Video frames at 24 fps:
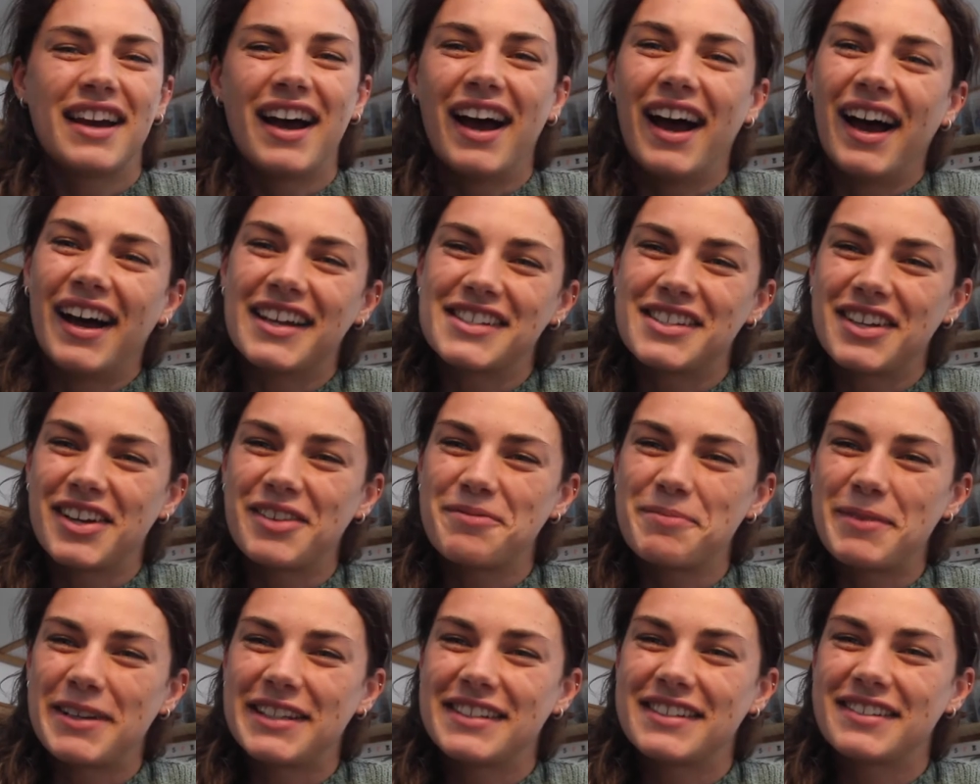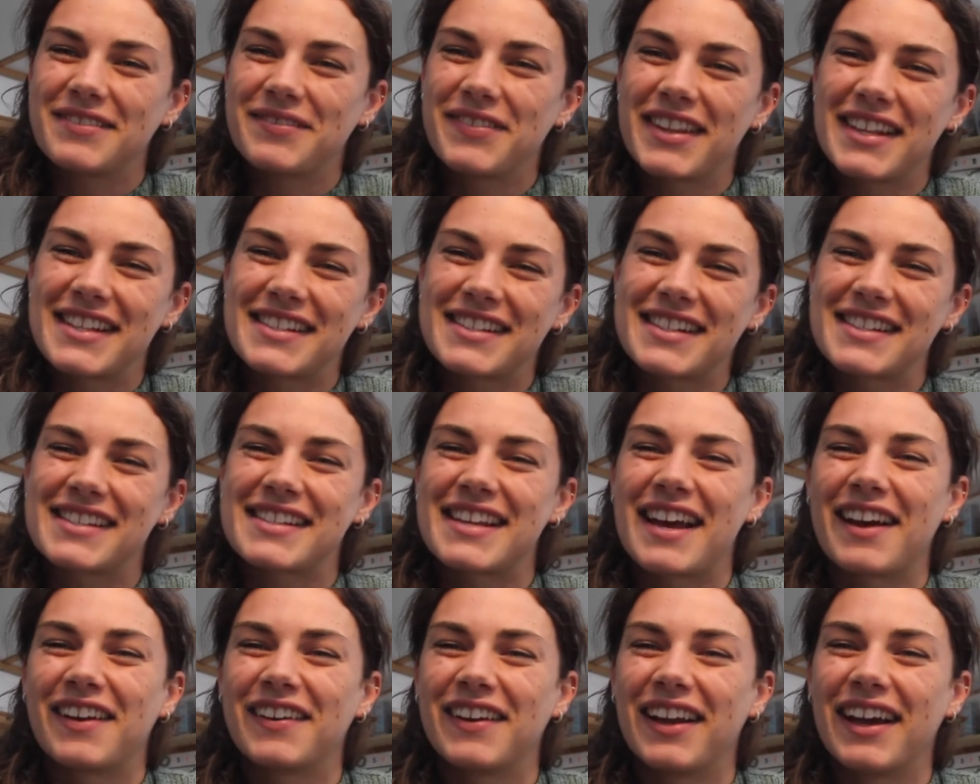I don't mean for this to
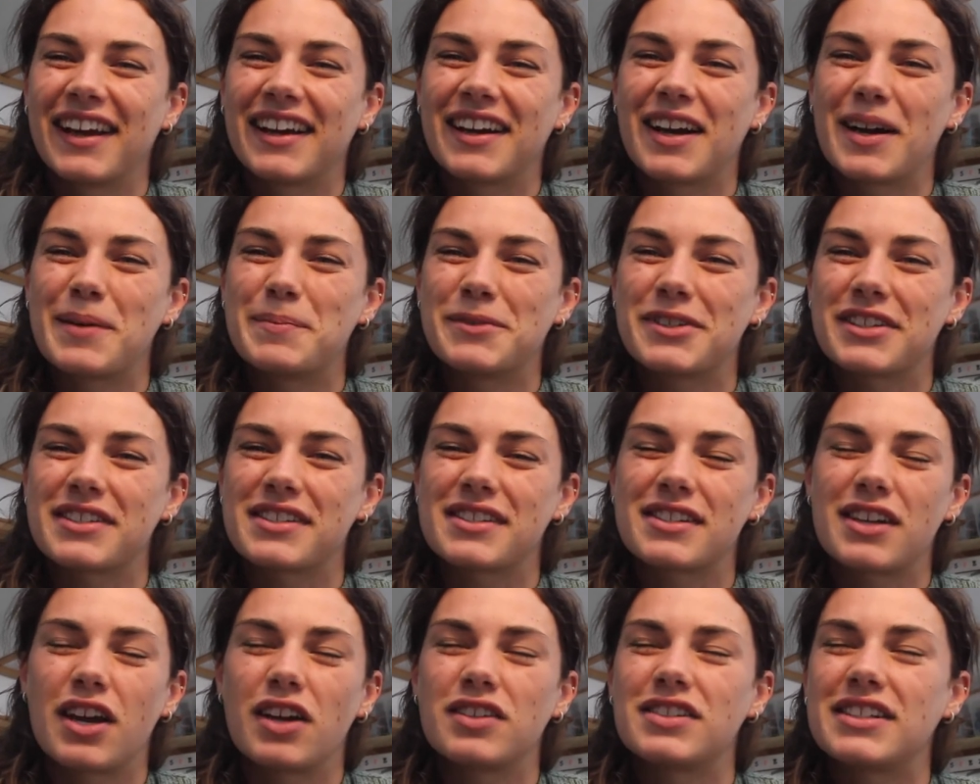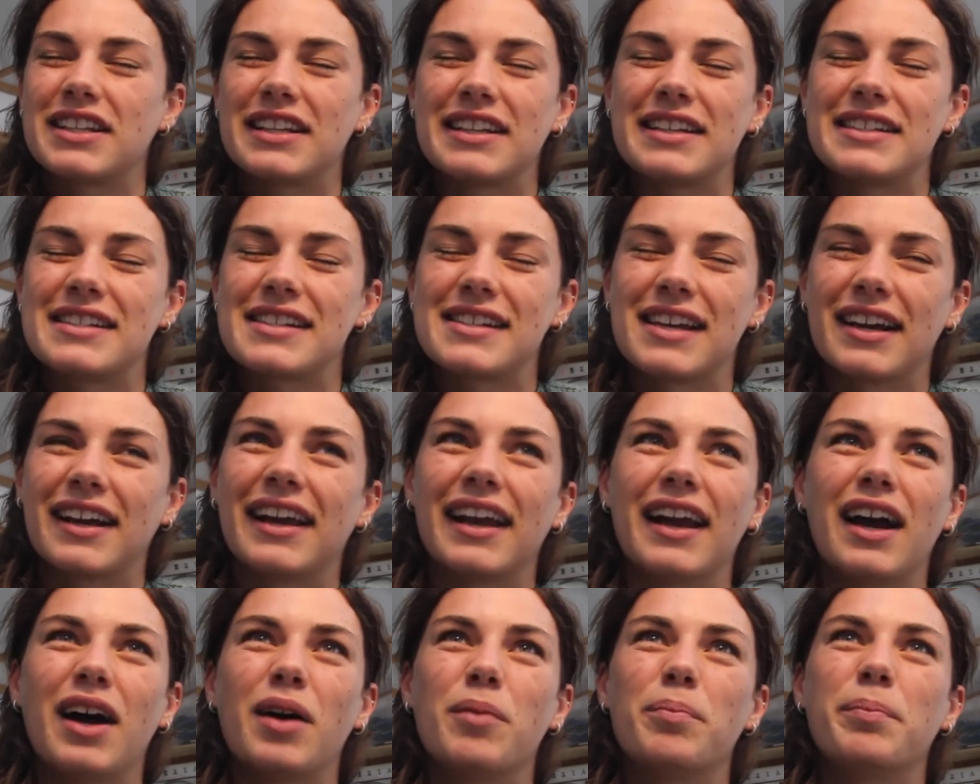sound like I'm just totally
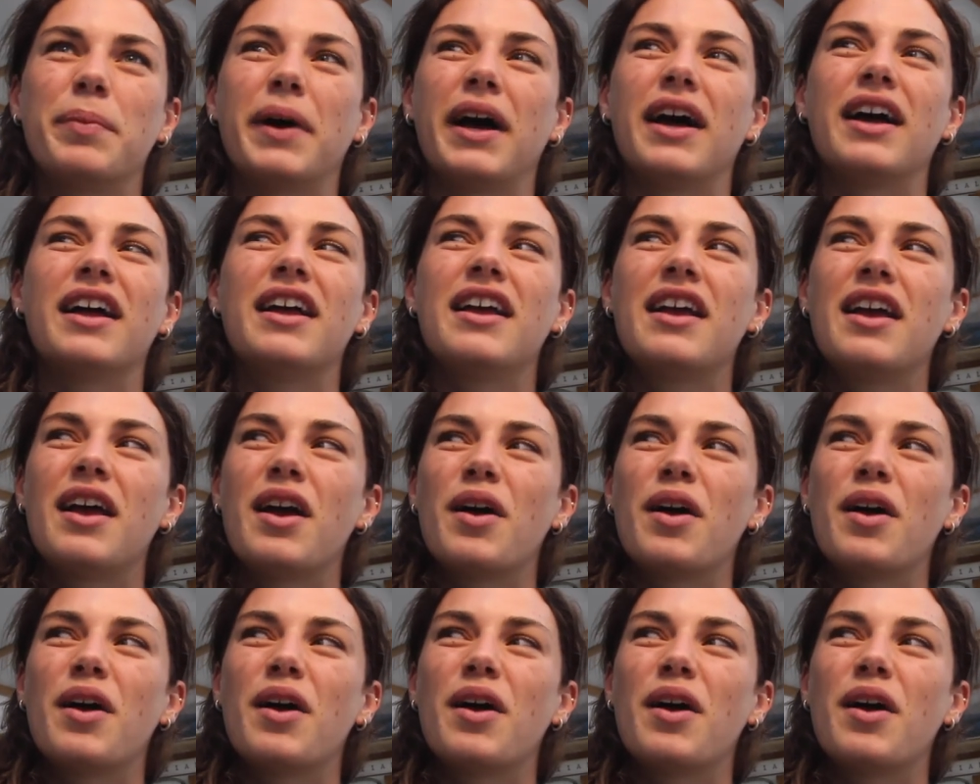sucking up, but